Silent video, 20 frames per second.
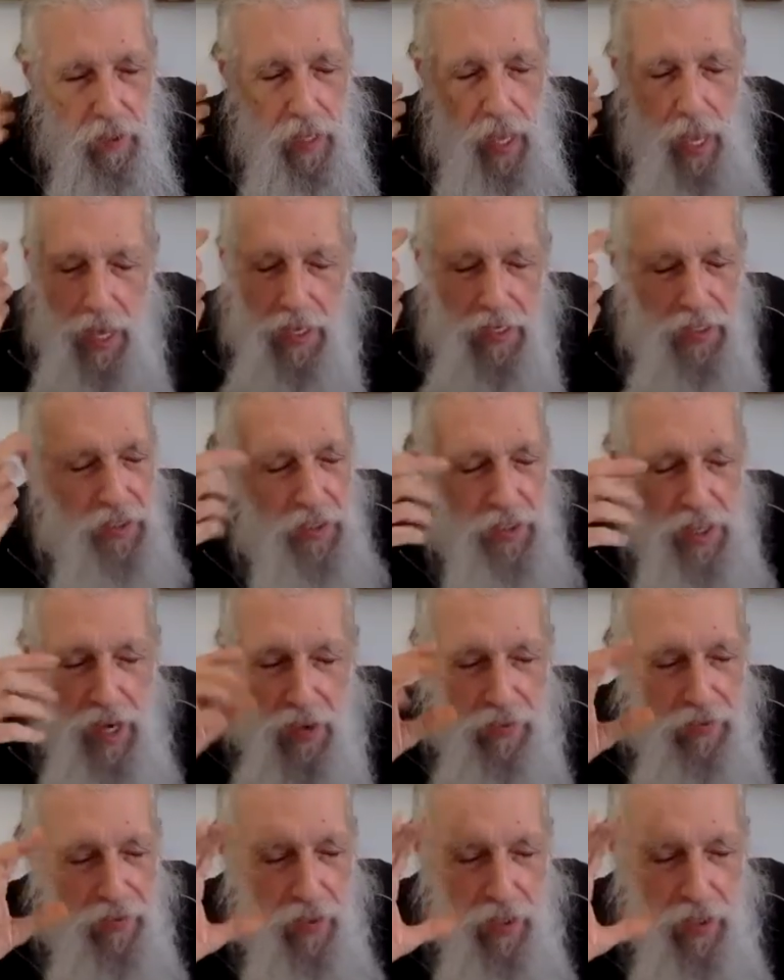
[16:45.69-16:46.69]
and it's
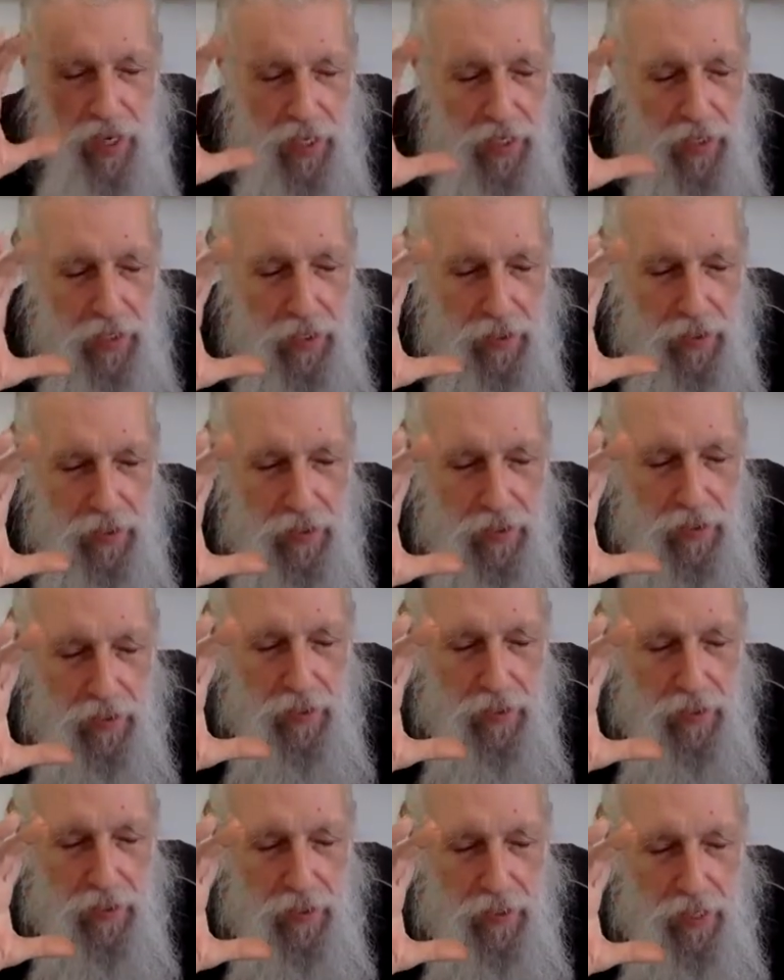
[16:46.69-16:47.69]
never hidden
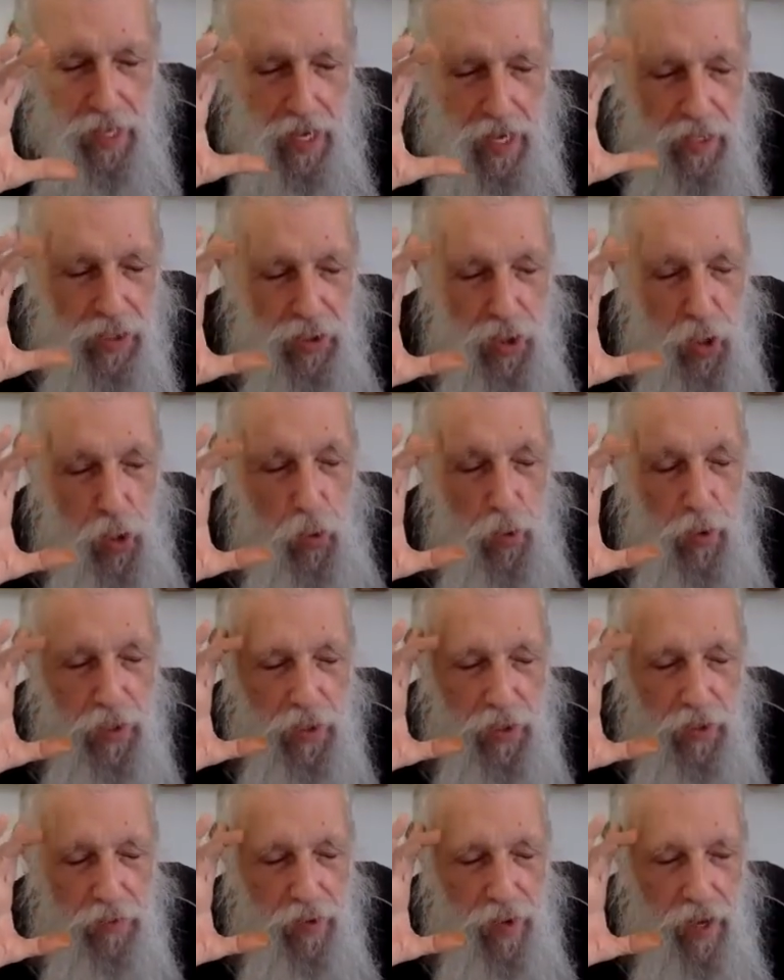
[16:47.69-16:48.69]
and it's
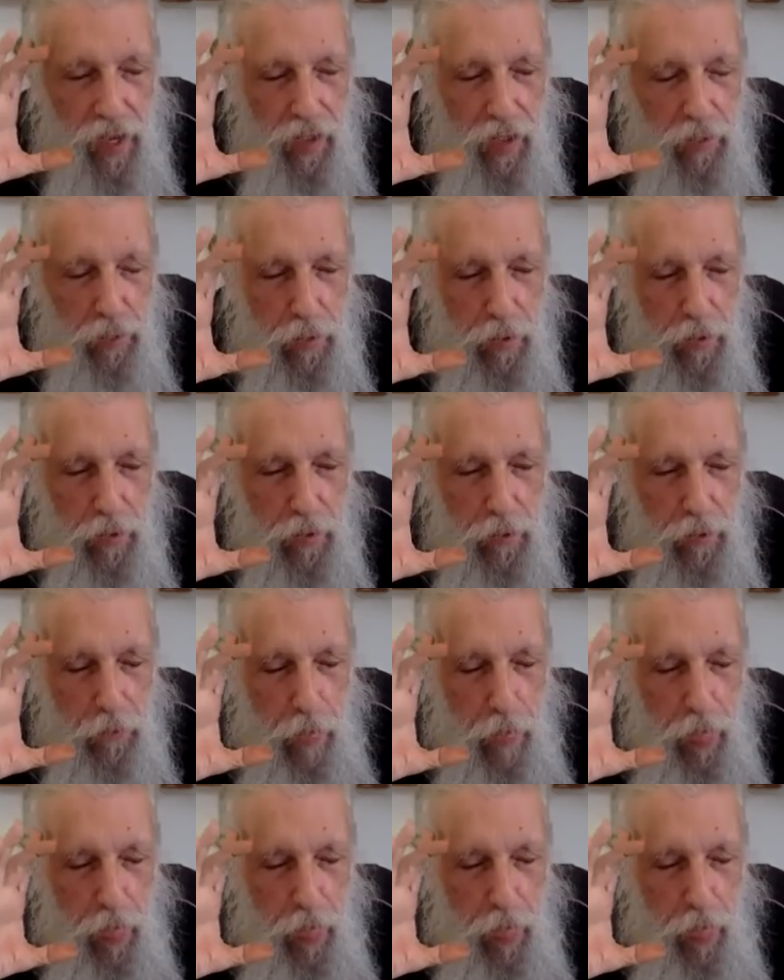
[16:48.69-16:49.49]
always available,